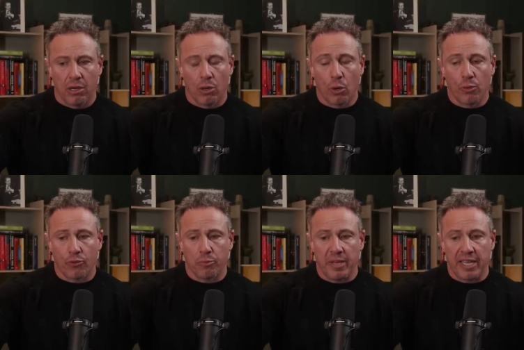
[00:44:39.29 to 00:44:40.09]

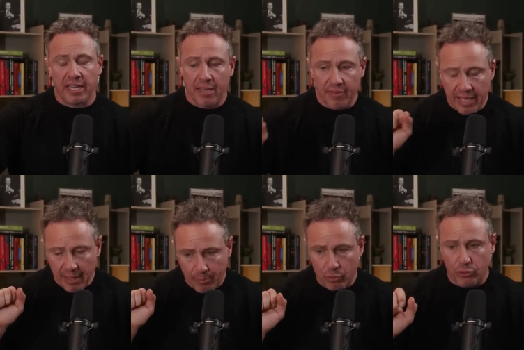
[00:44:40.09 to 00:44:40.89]
over me, giving
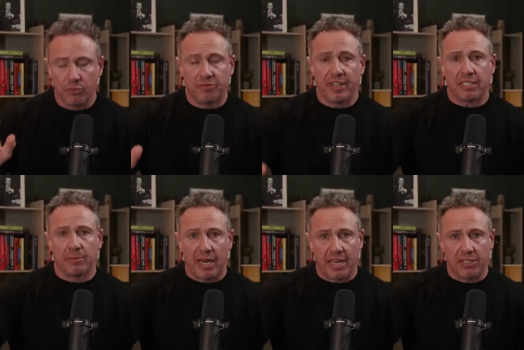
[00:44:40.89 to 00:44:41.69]
that person who
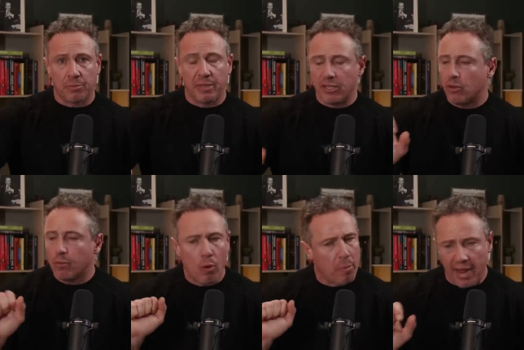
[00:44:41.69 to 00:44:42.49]
victimized me no
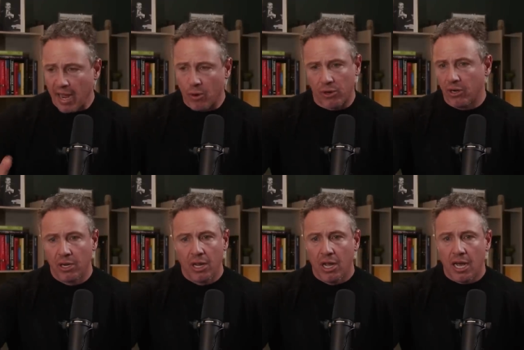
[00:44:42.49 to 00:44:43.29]
more power
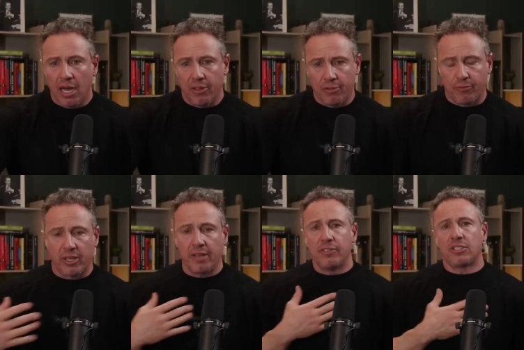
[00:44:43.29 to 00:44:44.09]
The
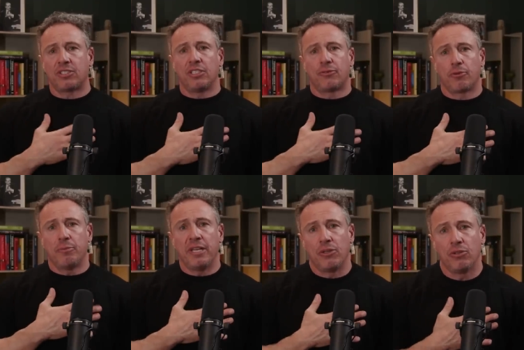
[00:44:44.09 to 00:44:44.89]
forgiveness is for
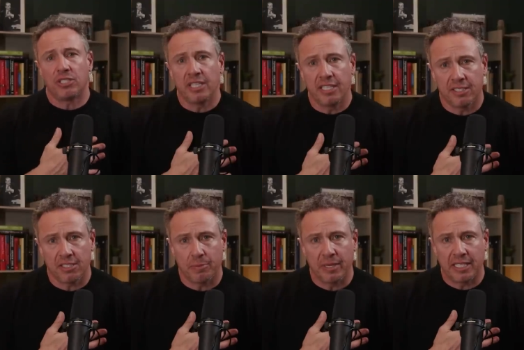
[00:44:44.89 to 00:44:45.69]
me. You see it as
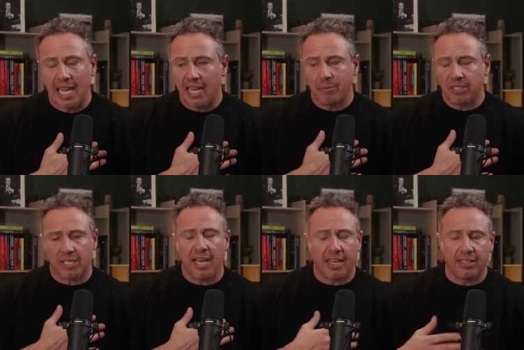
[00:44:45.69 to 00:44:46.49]
this
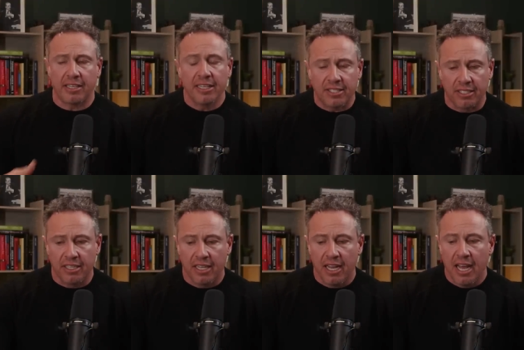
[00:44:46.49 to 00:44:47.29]
magnanimous act. It
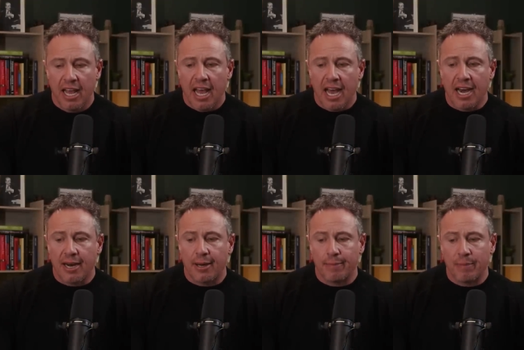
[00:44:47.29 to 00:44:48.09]
isn't.
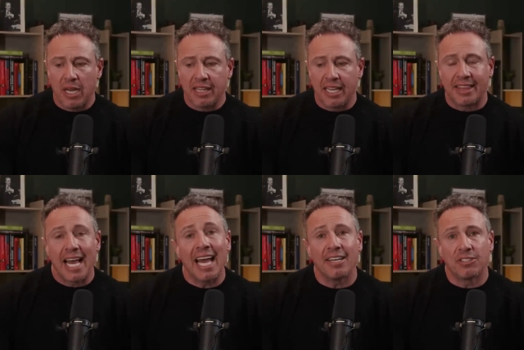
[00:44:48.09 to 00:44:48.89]
And
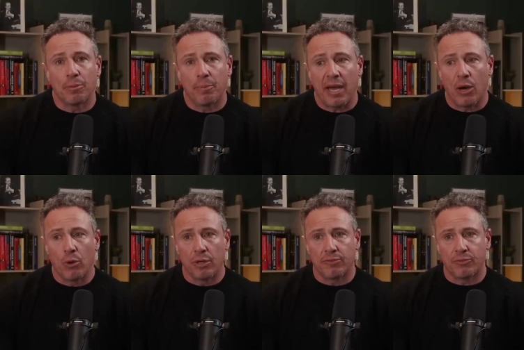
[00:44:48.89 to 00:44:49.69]
that is the
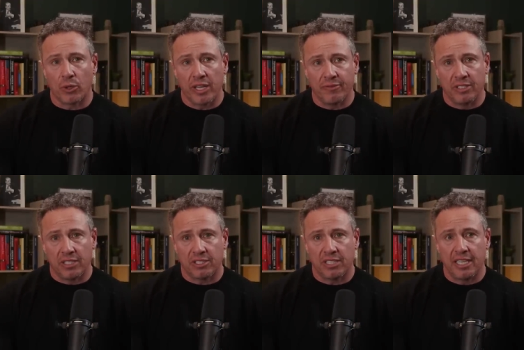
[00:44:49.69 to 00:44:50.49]
power of
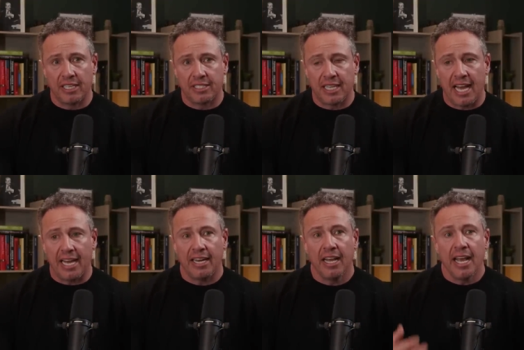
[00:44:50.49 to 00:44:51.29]
forgiveness, is
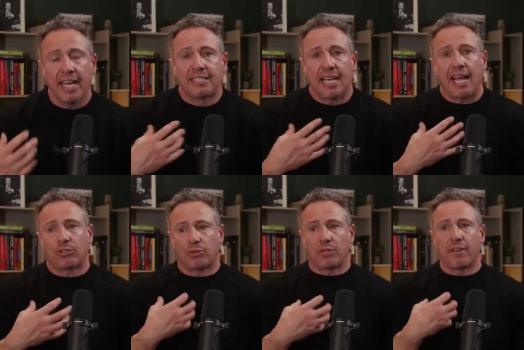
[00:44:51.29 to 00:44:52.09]
that it's
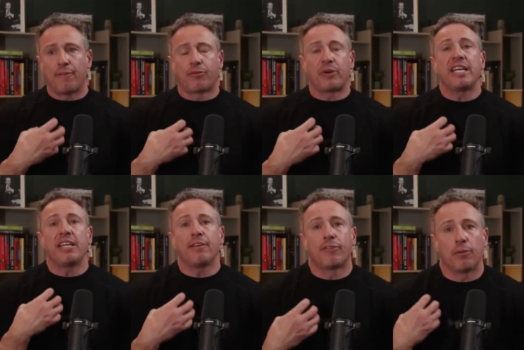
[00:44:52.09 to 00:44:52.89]
actually
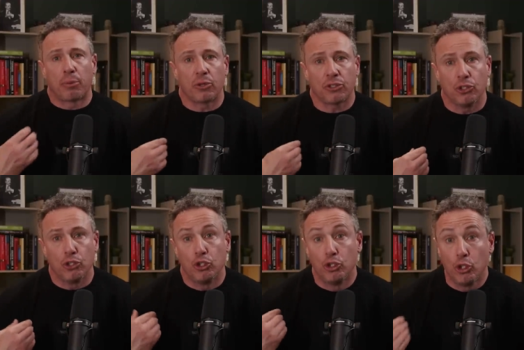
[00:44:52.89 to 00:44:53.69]
freeing for the
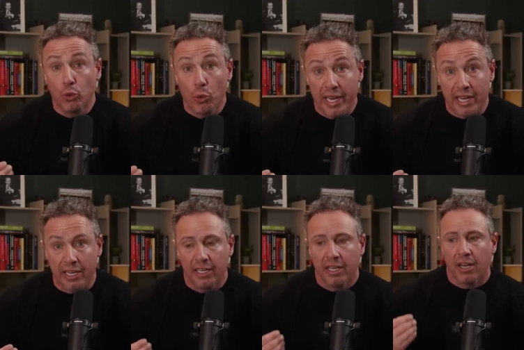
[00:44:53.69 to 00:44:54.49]
person doing